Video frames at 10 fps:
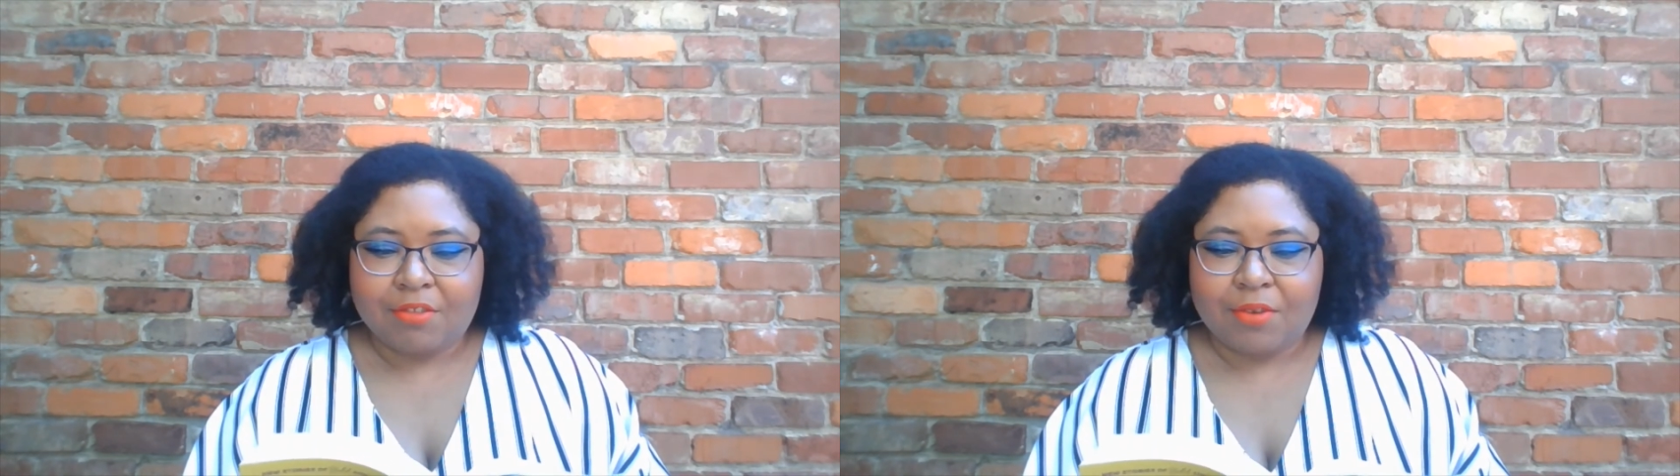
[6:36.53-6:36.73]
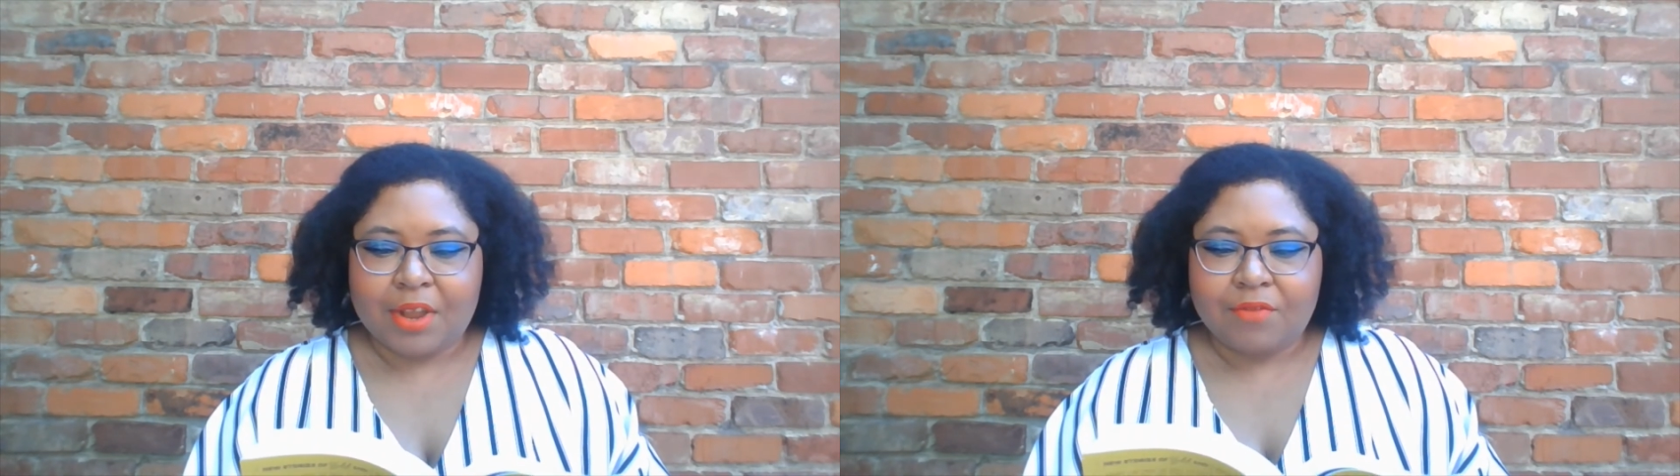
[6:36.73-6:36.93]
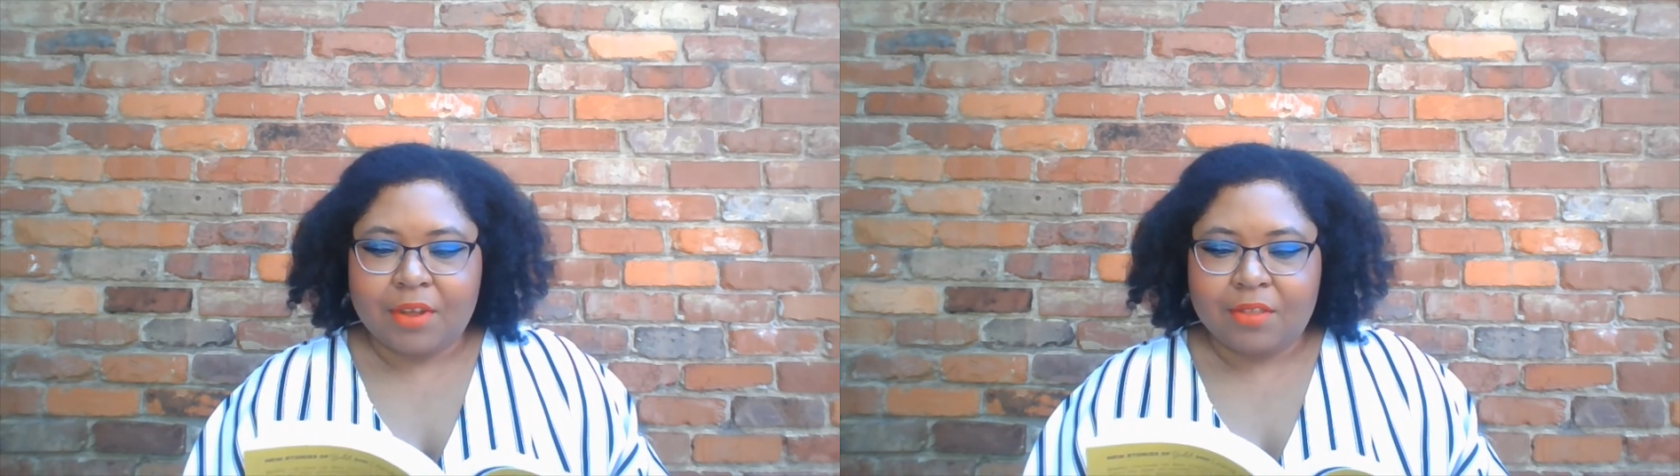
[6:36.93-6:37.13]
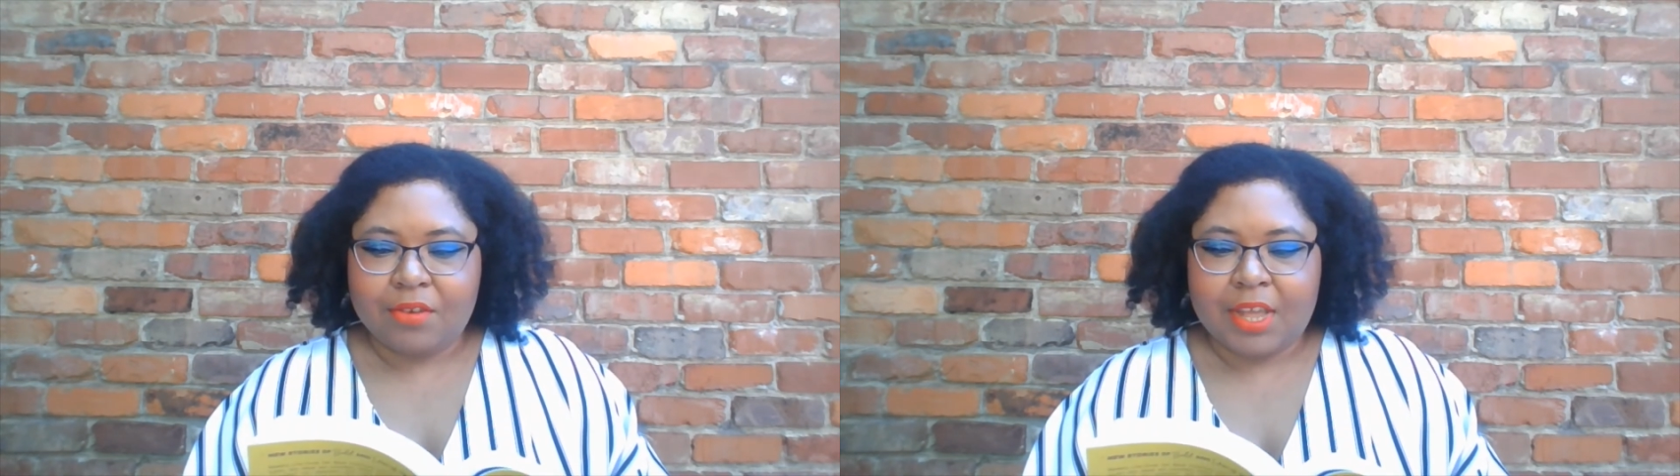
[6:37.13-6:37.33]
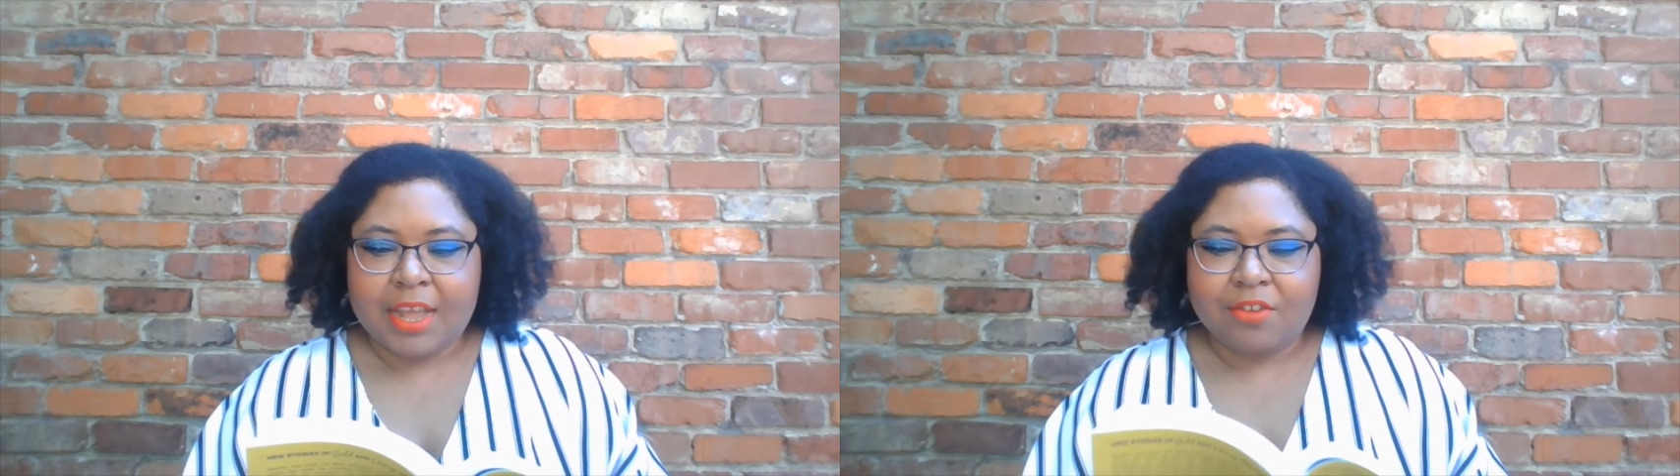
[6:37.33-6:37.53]
grandfather
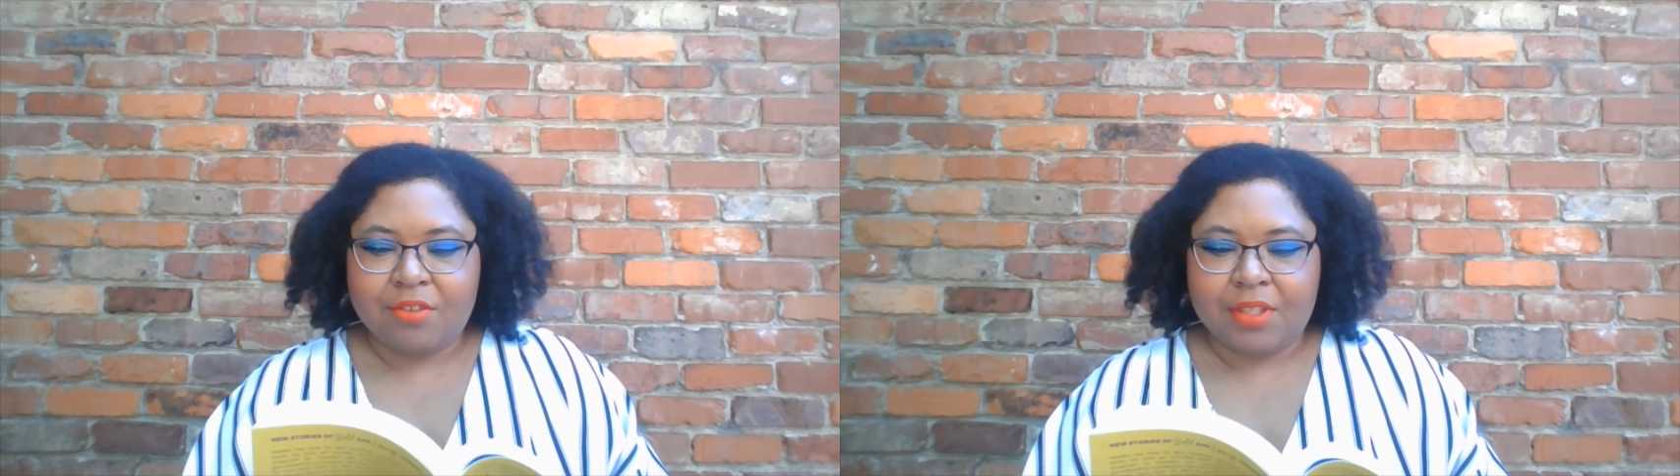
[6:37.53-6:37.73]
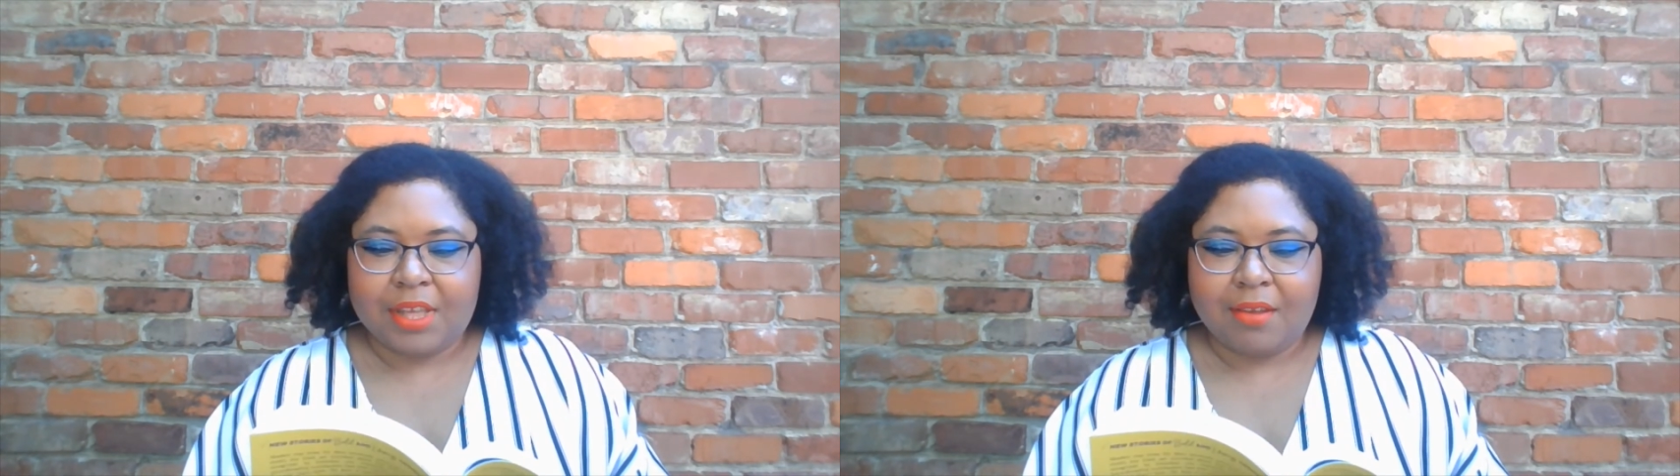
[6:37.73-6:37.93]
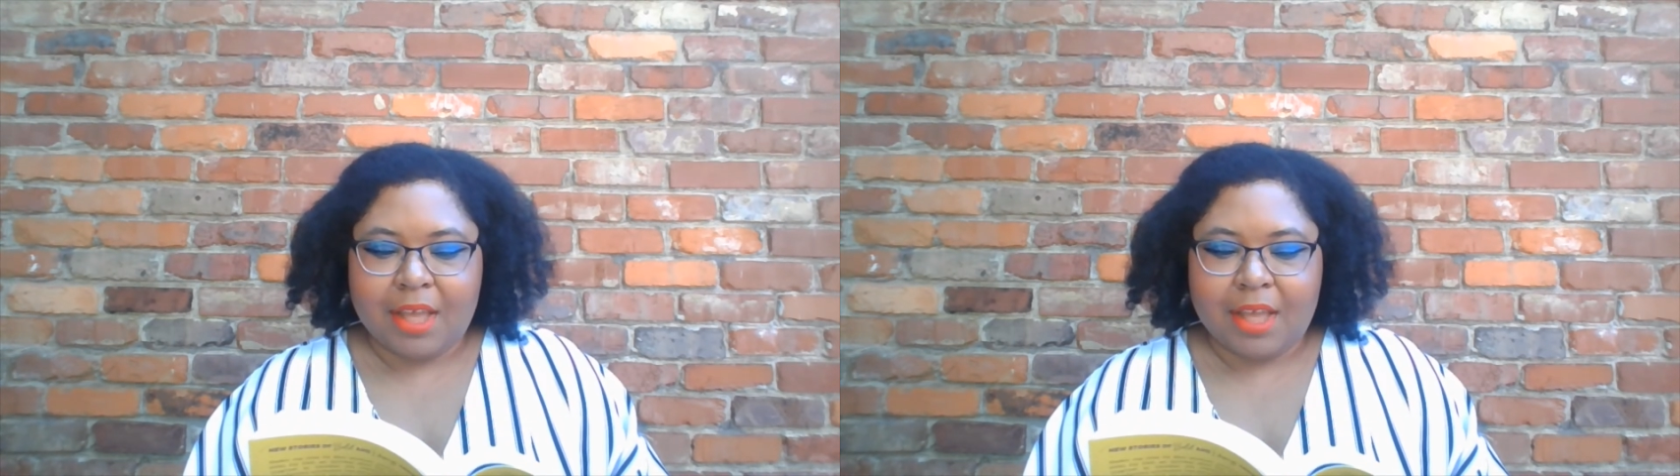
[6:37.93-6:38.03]
Cager Lee,